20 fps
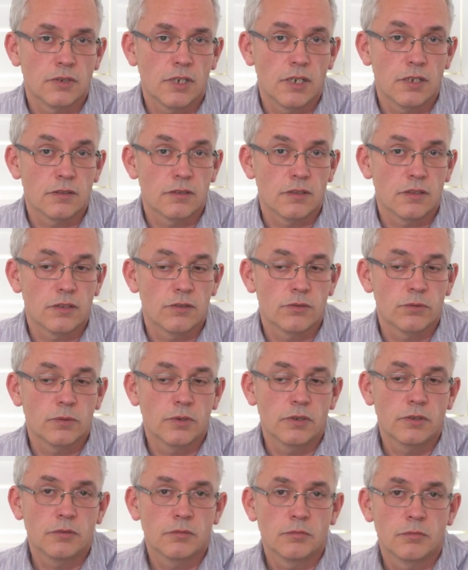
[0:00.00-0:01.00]
Is it this
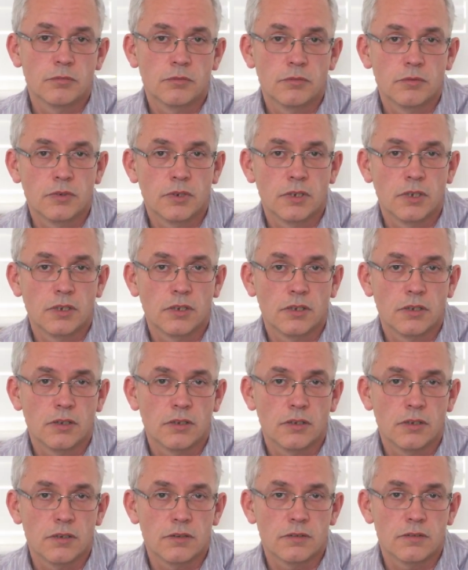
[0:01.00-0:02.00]
one?
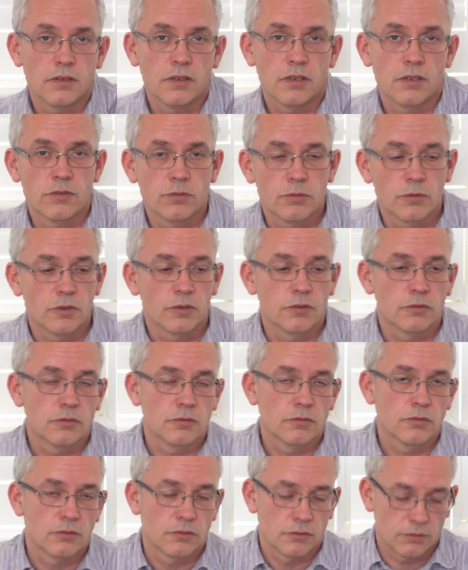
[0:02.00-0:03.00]
Is it this one?
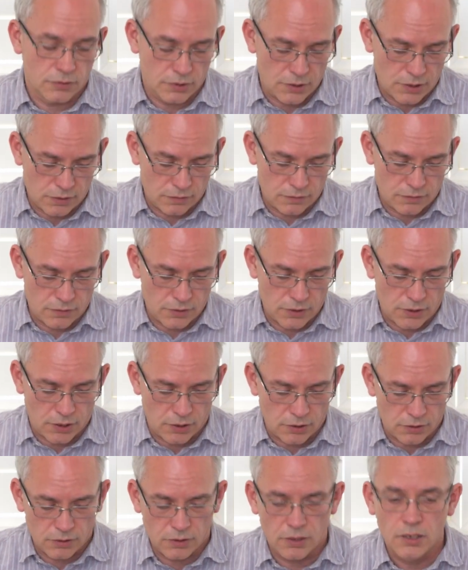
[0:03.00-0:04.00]
Let's see.
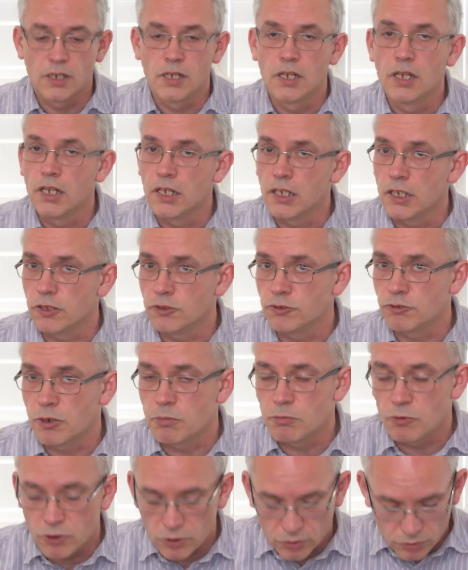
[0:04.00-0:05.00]
Little
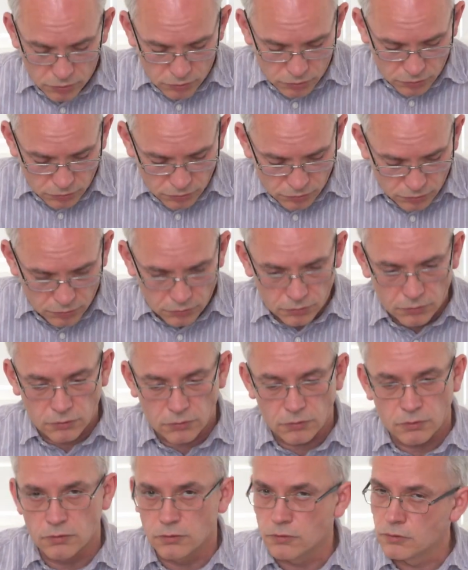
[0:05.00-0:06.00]
drum roll.